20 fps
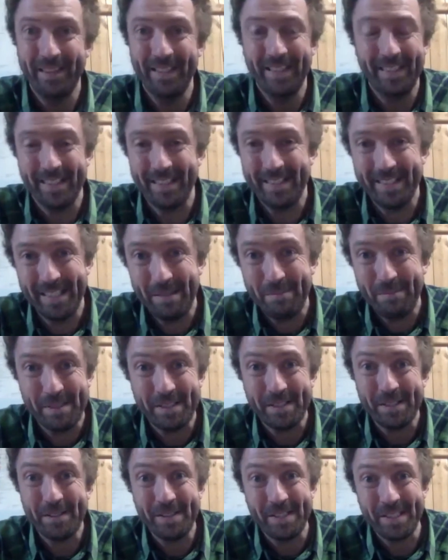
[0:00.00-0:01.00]
shapes
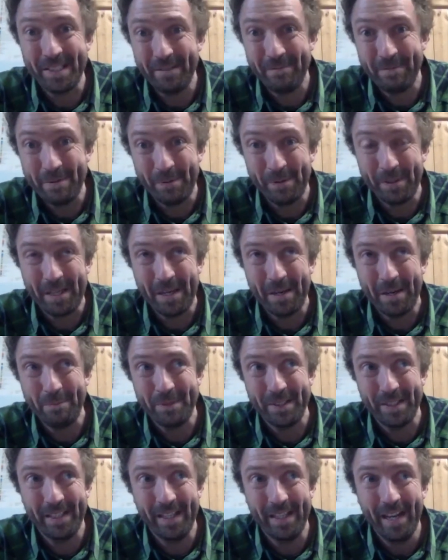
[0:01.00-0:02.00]
and sizes everyone
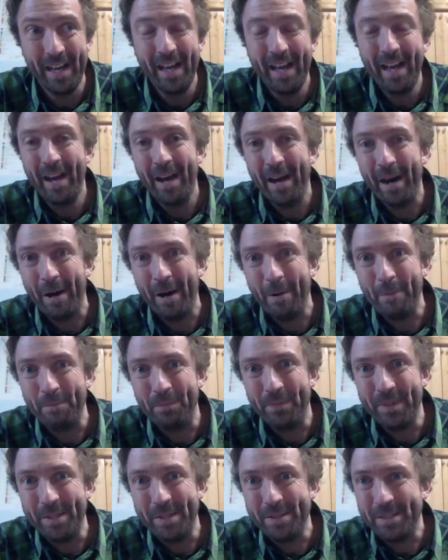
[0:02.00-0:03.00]
comes in.
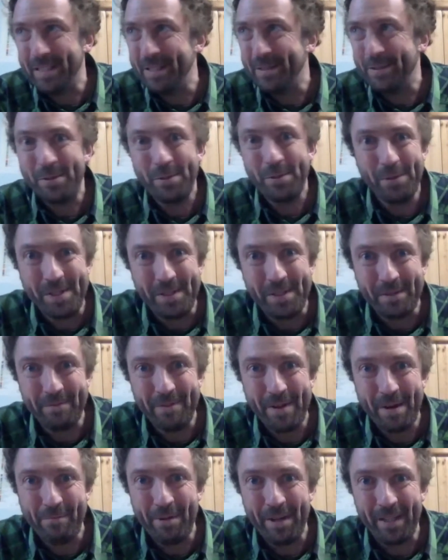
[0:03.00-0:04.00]
Usually the choice of
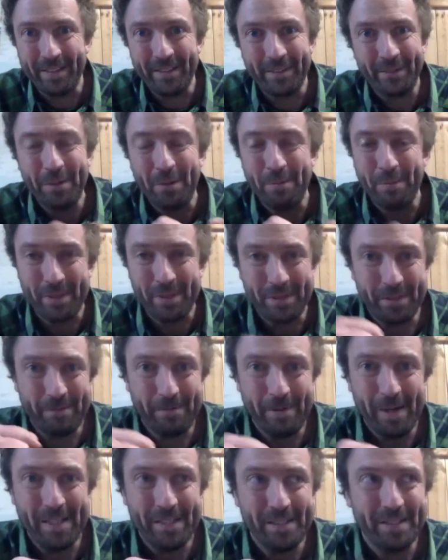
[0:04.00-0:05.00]
fabric, there's not much
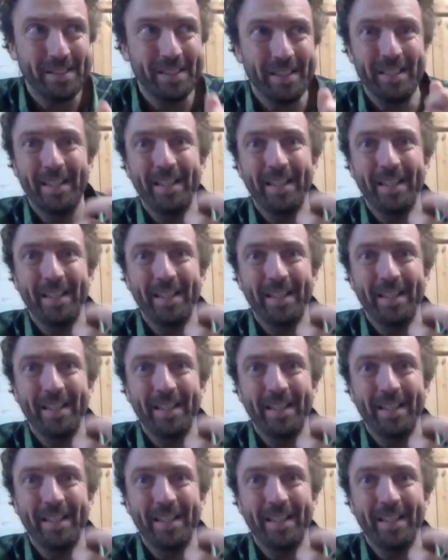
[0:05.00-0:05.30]
stretch.